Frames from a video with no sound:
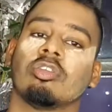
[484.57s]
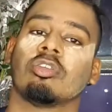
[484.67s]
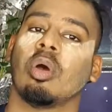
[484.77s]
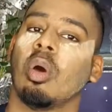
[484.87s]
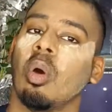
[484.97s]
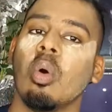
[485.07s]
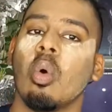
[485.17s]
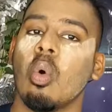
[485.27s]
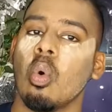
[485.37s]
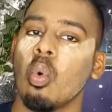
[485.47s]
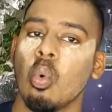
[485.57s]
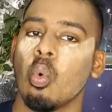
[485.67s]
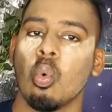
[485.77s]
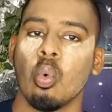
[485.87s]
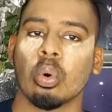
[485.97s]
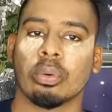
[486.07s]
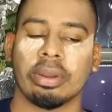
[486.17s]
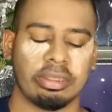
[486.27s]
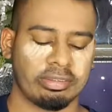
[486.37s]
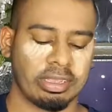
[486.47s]
It's so
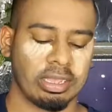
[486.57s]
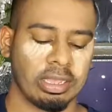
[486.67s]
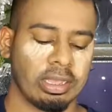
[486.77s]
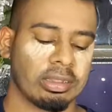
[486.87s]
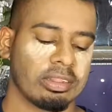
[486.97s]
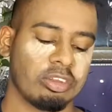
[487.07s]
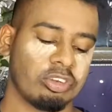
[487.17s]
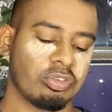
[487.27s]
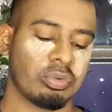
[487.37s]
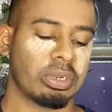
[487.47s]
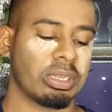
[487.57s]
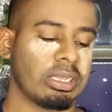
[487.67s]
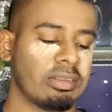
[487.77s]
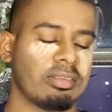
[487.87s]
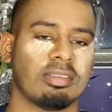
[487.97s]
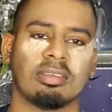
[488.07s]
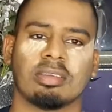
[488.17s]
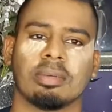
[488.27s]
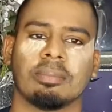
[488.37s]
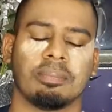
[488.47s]
crazy. They just
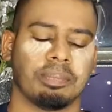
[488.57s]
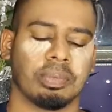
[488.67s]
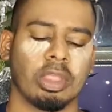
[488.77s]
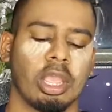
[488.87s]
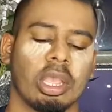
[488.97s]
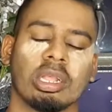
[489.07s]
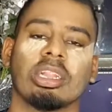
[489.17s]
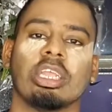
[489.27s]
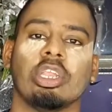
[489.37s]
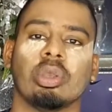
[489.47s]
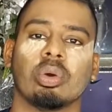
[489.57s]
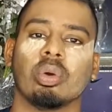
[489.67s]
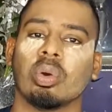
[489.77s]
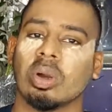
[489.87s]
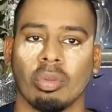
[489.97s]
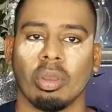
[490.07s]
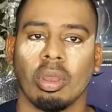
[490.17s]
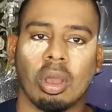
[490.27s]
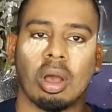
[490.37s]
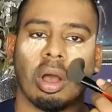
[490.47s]
released the
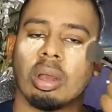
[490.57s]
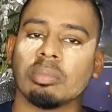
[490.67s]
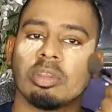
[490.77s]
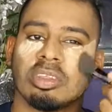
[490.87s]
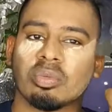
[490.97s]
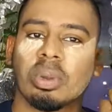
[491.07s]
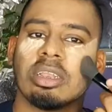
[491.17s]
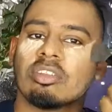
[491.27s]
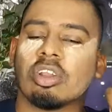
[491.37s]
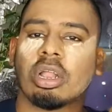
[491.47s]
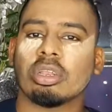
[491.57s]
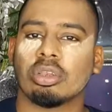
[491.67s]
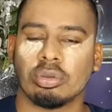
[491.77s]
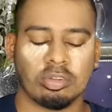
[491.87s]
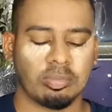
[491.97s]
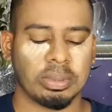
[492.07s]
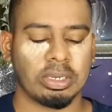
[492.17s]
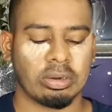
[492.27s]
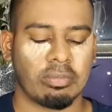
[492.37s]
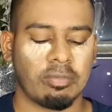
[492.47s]
new it's not
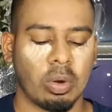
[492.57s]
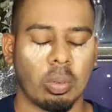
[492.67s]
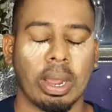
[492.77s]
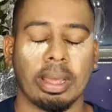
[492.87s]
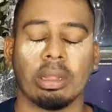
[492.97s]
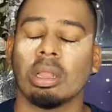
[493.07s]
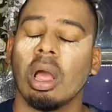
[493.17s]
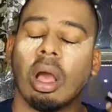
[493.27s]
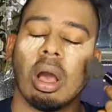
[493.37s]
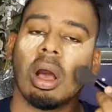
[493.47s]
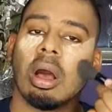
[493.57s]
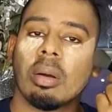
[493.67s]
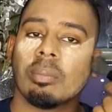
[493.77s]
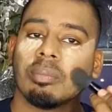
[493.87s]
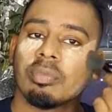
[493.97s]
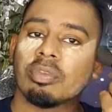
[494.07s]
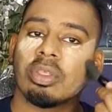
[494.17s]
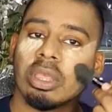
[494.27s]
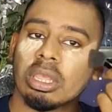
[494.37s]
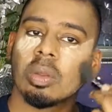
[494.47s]
new, it's been around for a while,
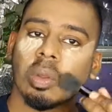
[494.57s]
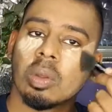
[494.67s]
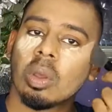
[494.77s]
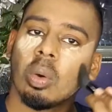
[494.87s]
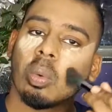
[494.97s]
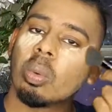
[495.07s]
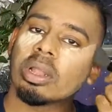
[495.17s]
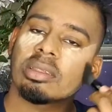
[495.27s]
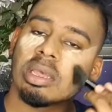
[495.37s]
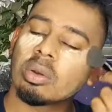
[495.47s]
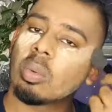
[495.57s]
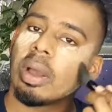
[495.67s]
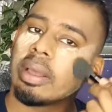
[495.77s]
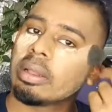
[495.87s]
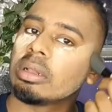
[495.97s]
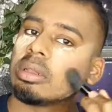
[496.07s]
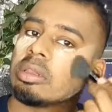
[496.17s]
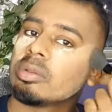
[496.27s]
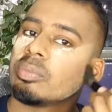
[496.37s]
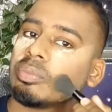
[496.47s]
the Wet n
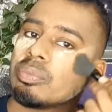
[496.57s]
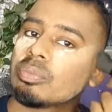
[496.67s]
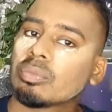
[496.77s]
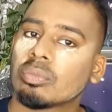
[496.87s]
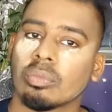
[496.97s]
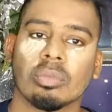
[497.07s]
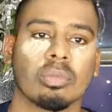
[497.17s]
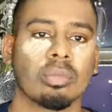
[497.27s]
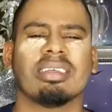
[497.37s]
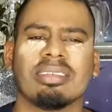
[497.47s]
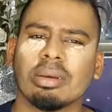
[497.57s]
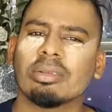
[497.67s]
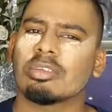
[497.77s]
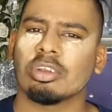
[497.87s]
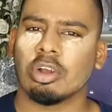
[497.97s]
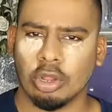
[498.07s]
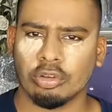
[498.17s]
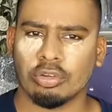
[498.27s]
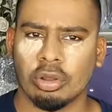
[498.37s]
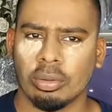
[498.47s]
Wild, I say I
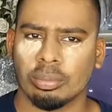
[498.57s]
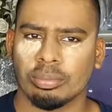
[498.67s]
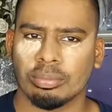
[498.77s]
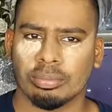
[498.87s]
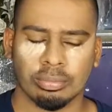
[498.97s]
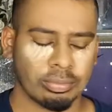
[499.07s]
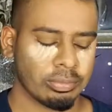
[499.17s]
was gonna contour.